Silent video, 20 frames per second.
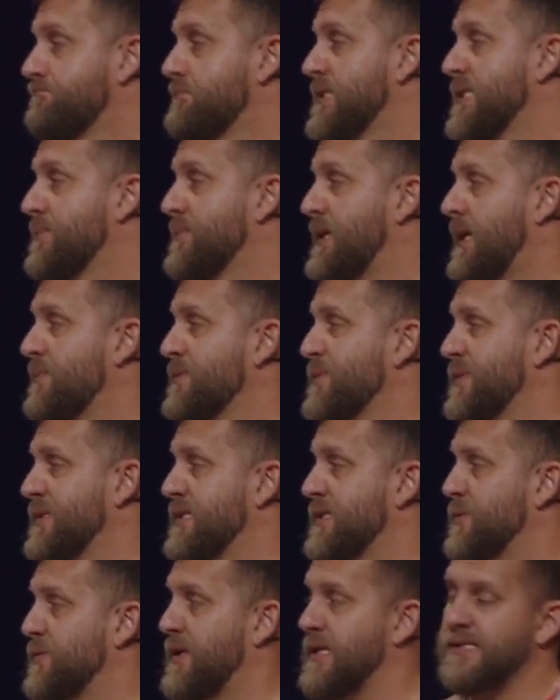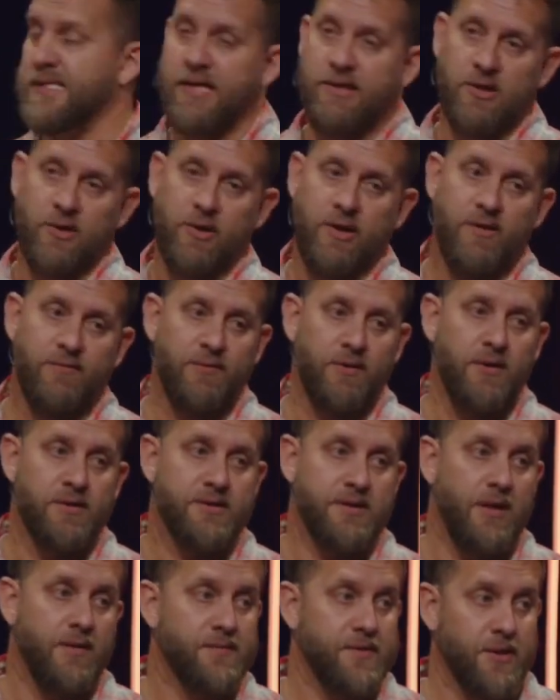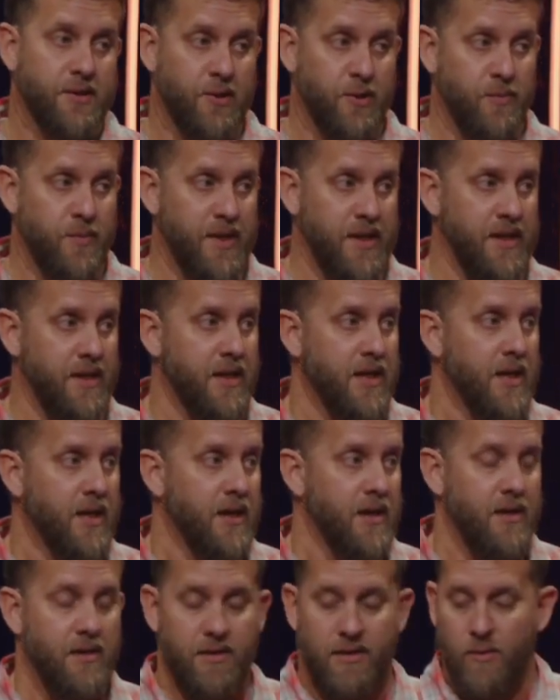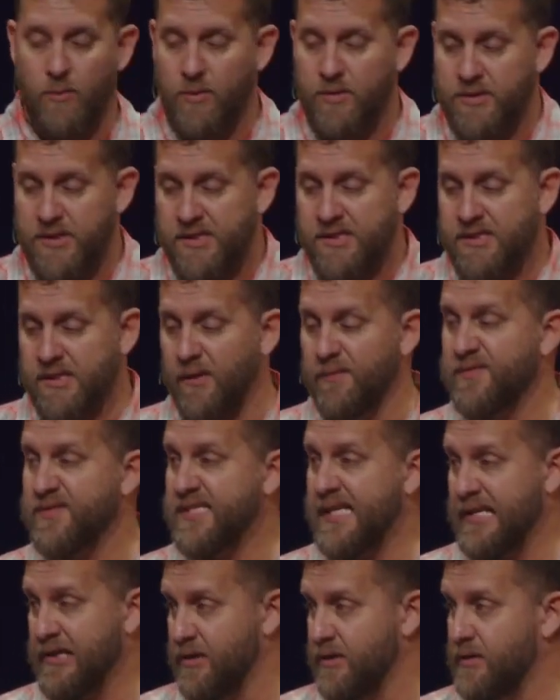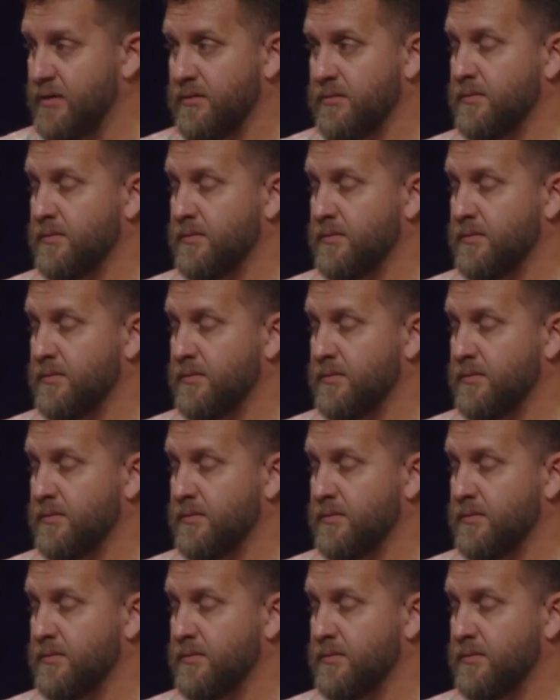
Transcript: Sometimes we just want to take the credit for ourselves. It could be that we're just self centered.